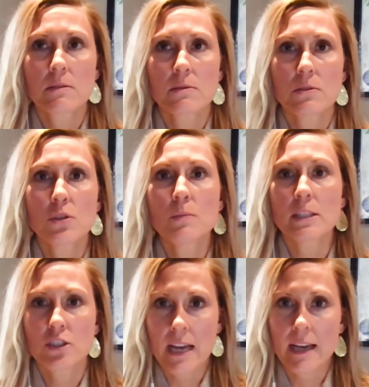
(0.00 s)
too
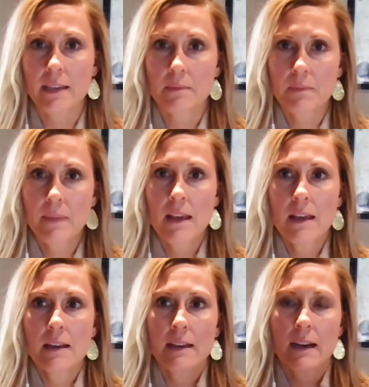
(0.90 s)
much time.
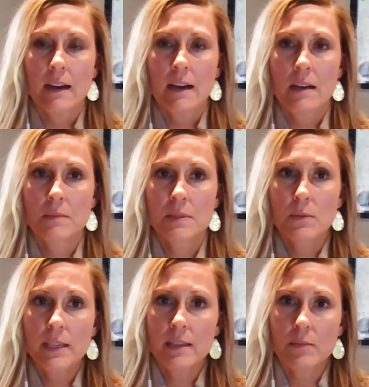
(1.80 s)
So we
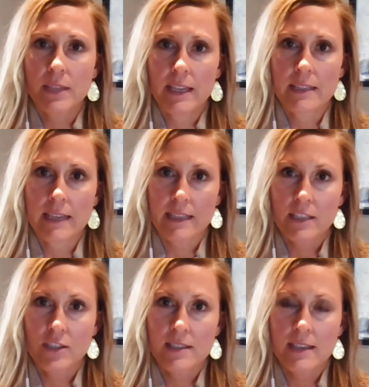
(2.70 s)
ended up bringing
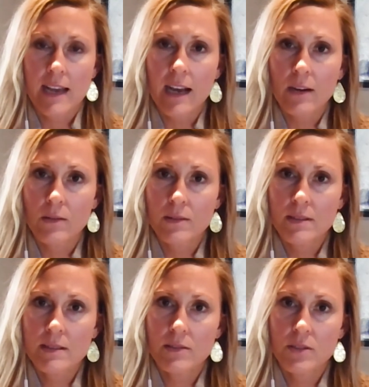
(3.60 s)
dietitians
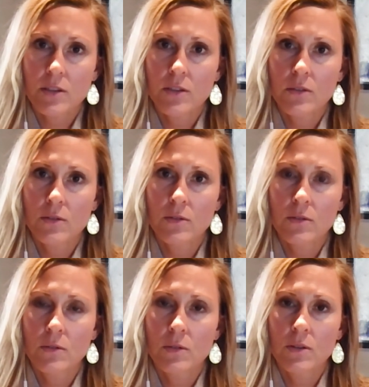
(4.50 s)
in-house
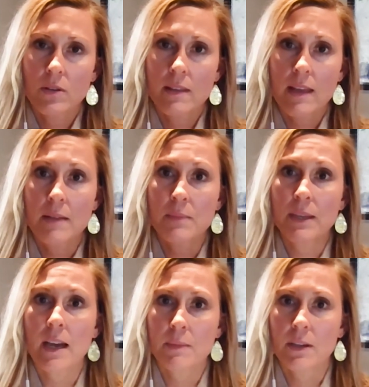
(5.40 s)
to then
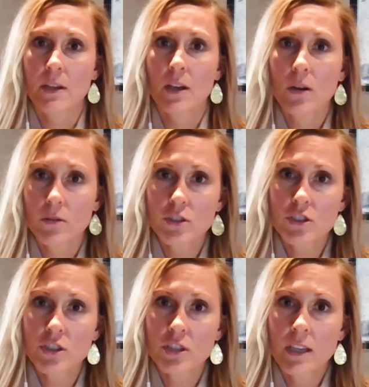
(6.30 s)
become the
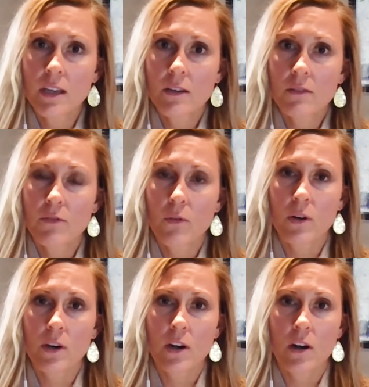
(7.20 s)
coach
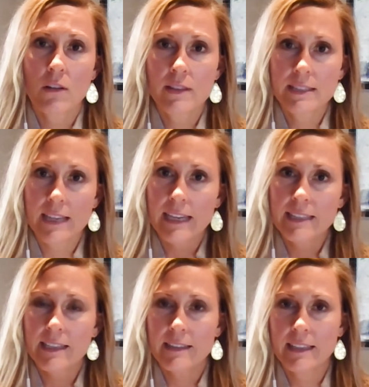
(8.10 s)
for all the
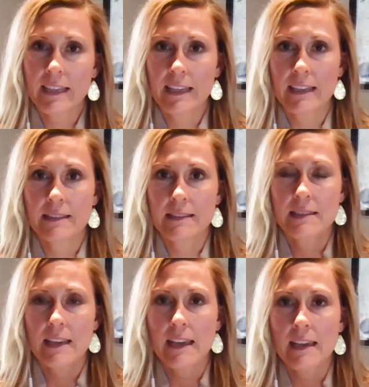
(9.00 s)
dietary needs.
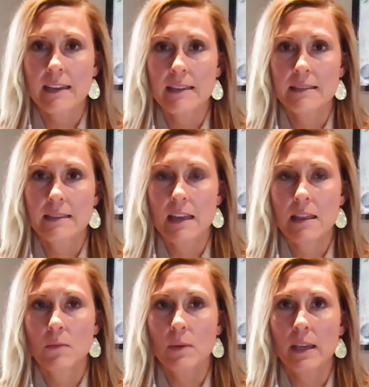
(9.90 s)
And
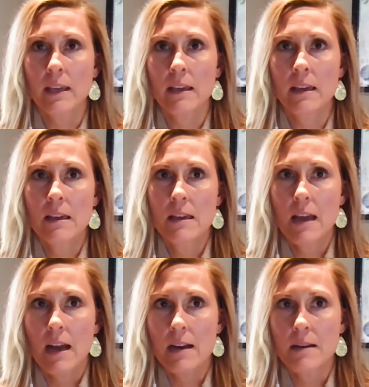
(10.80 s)
then we
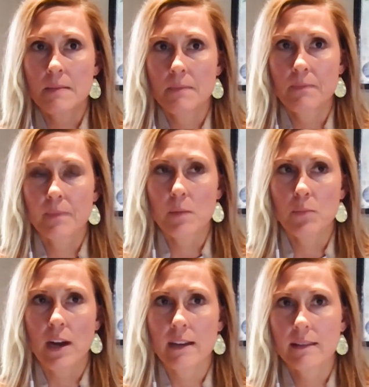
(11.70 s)

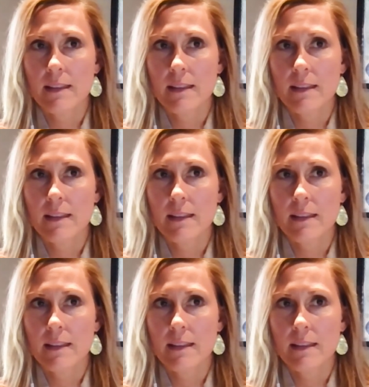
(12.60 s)
brought